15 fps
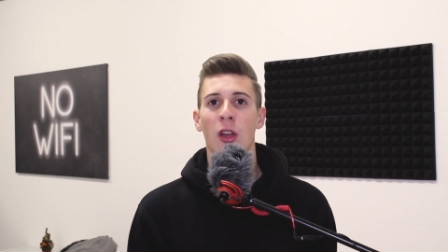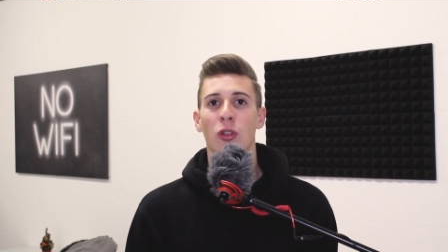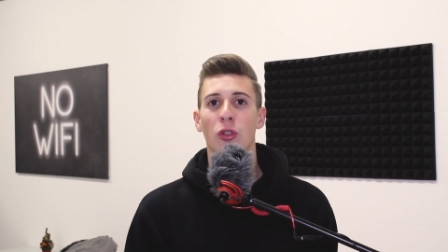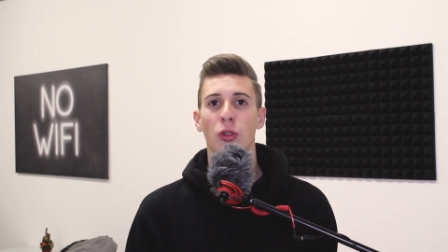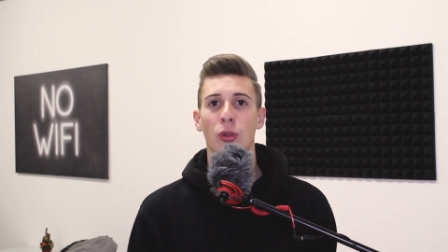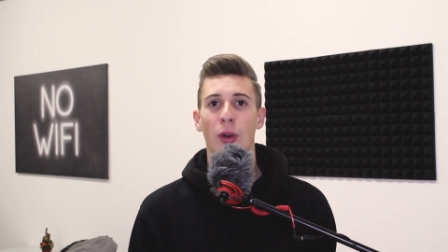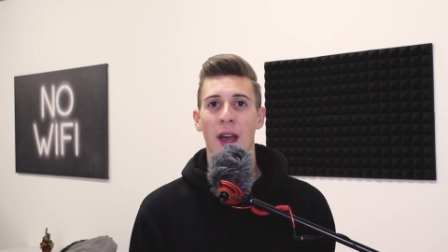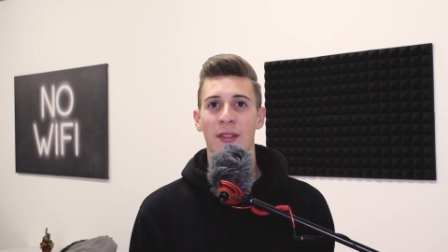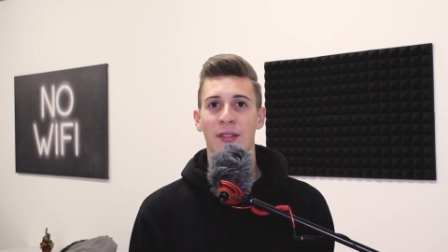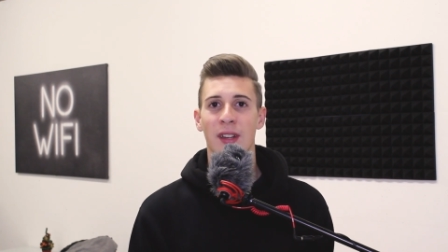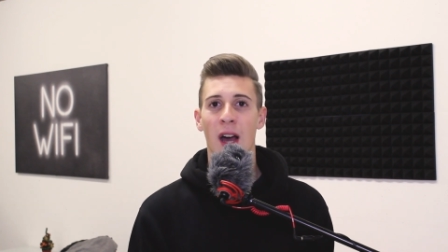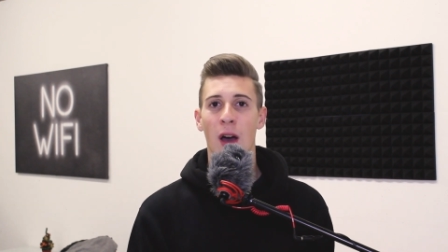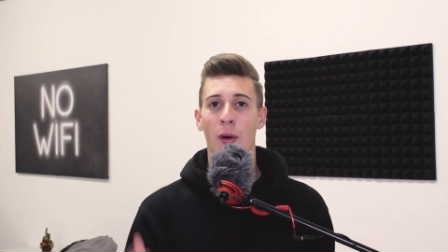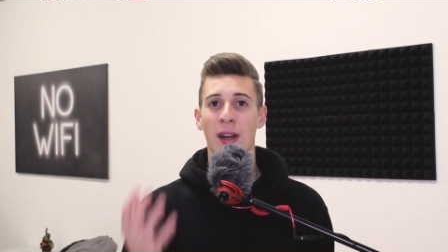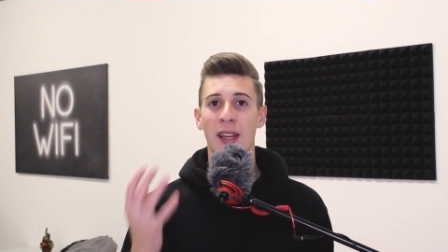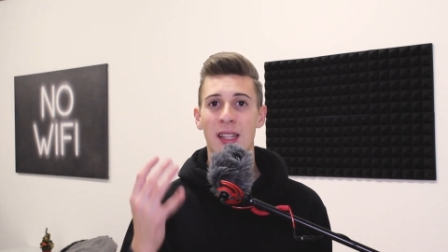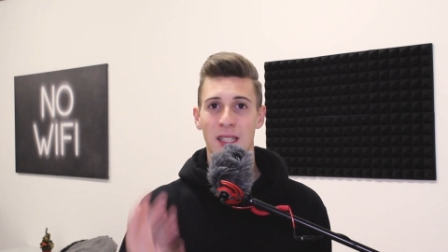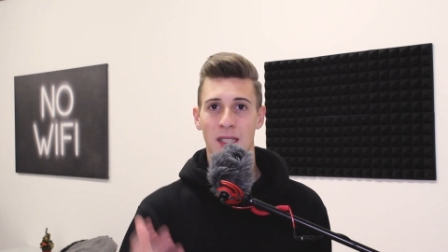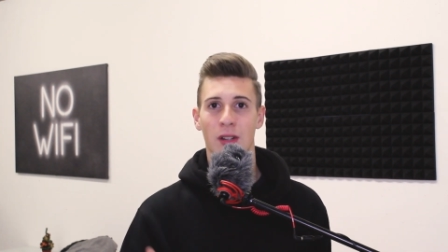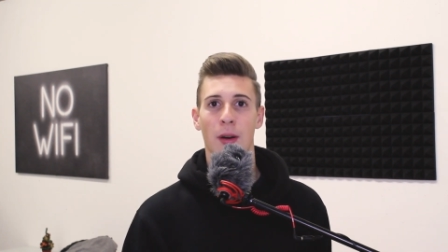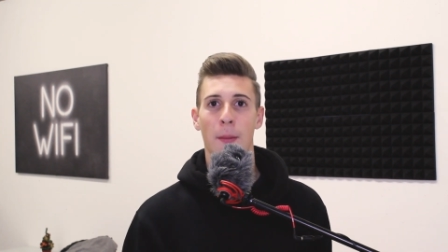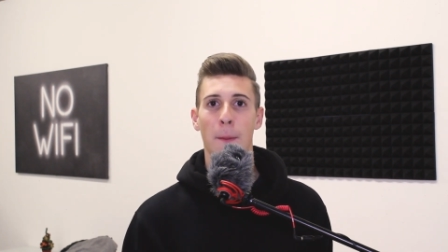So you have now an
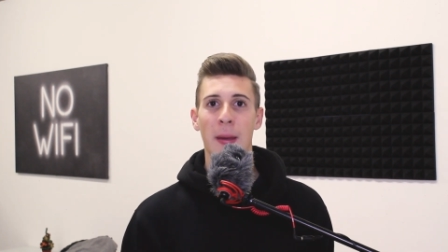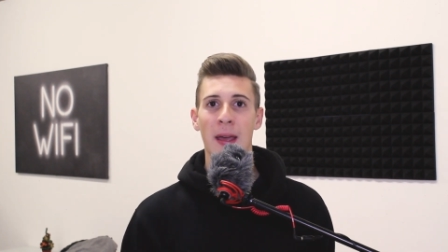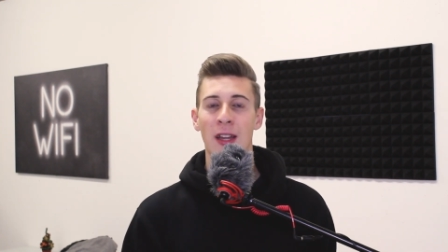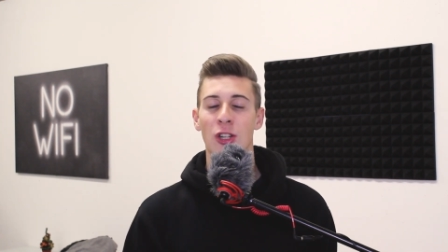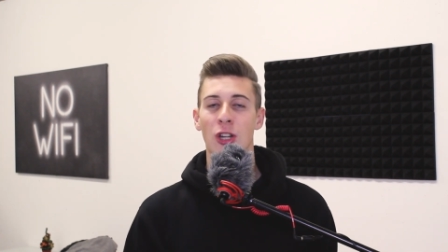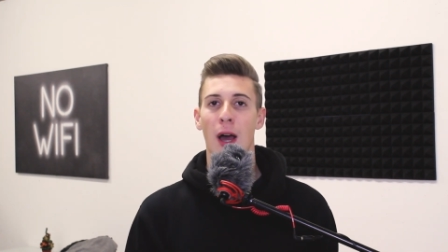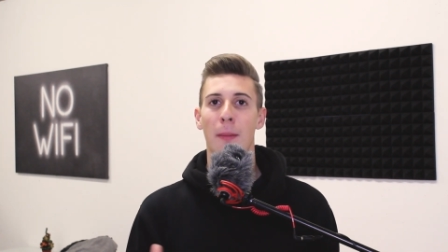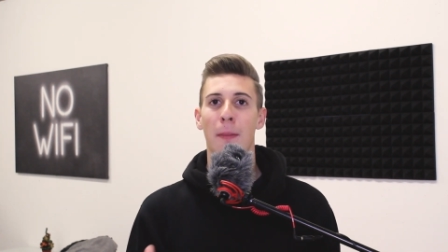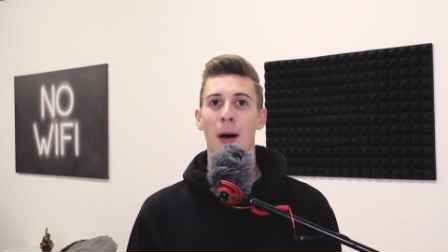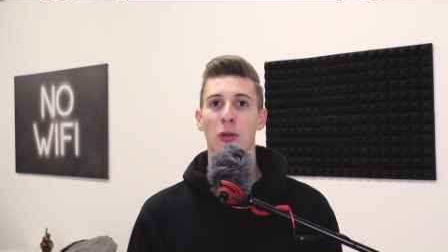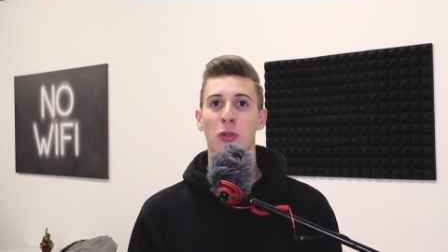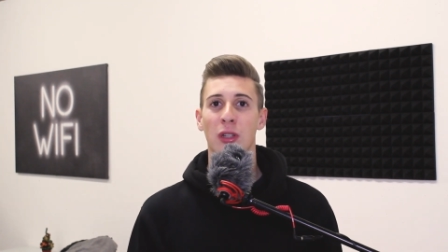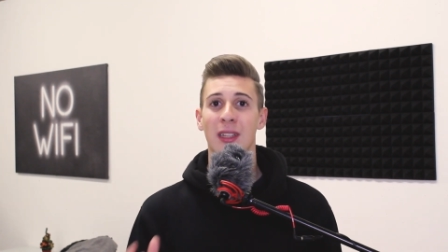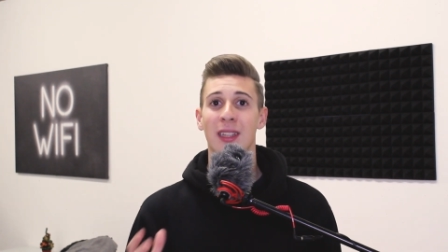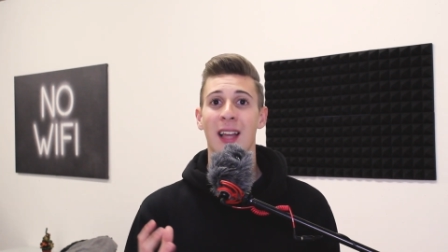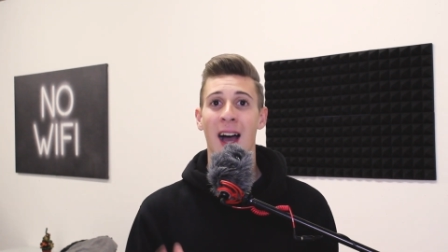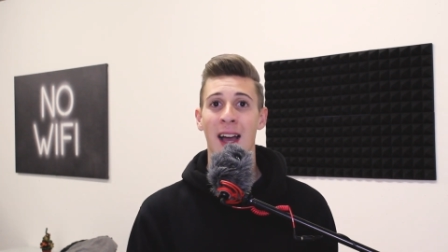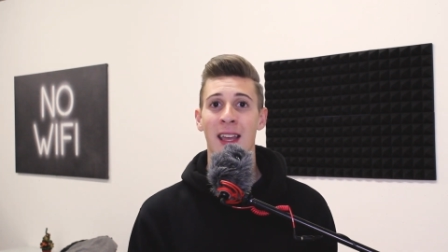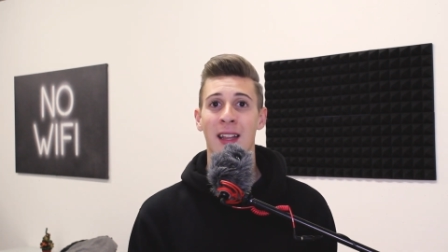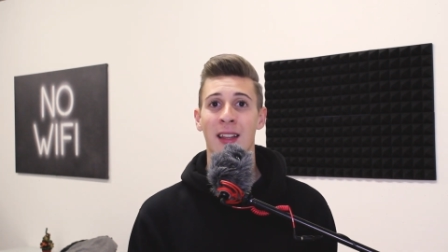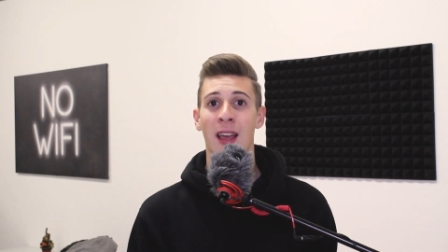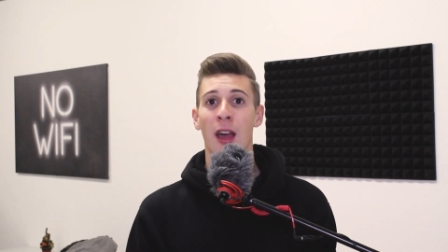Instagram page about
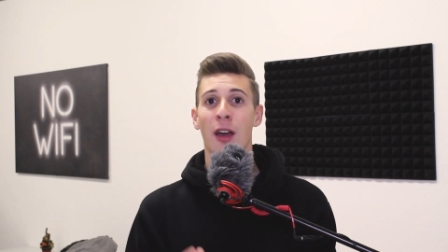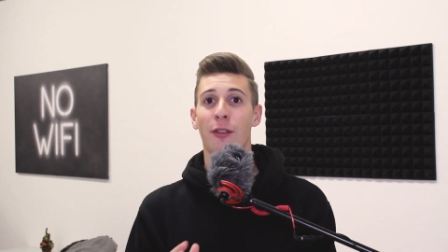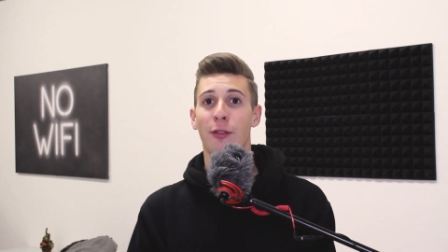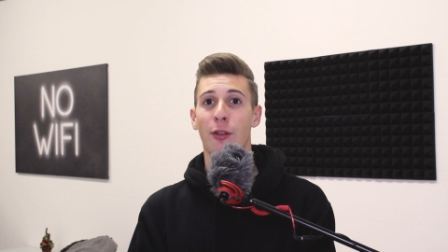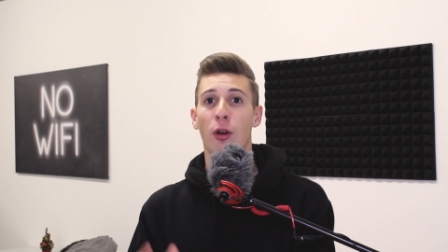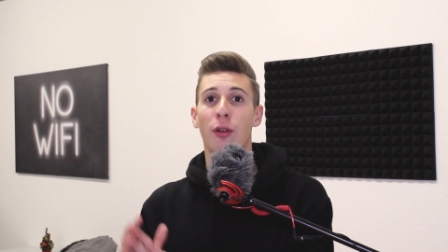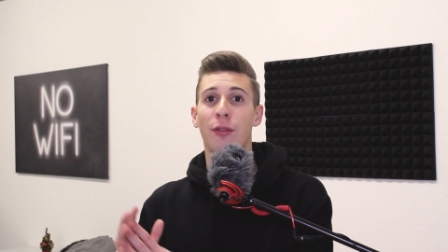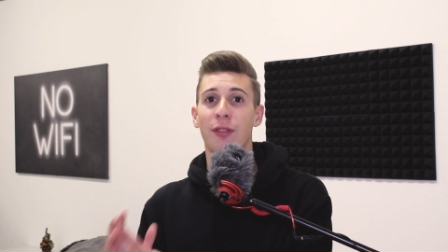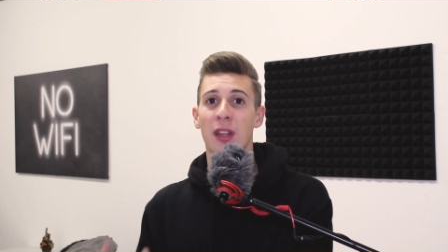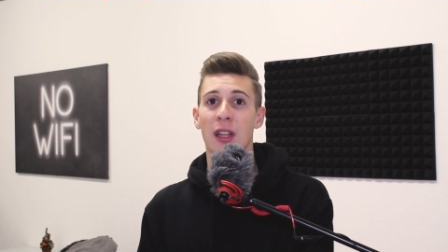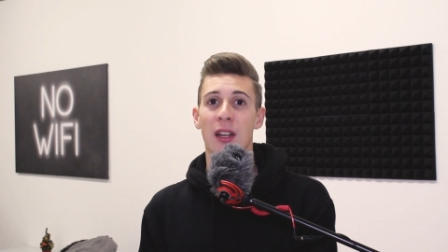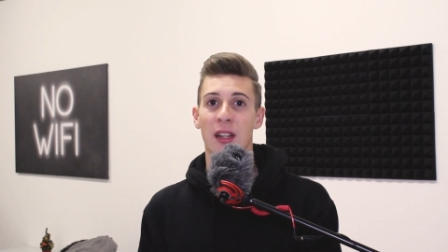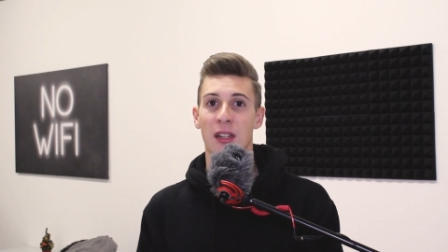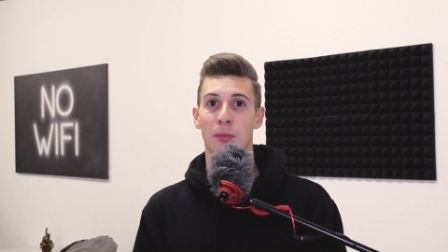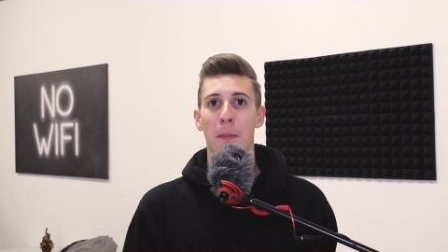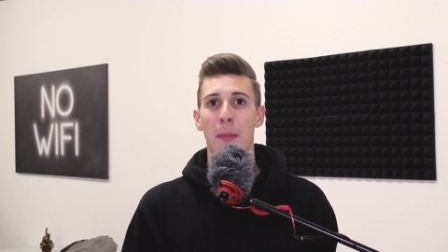diet for fitness,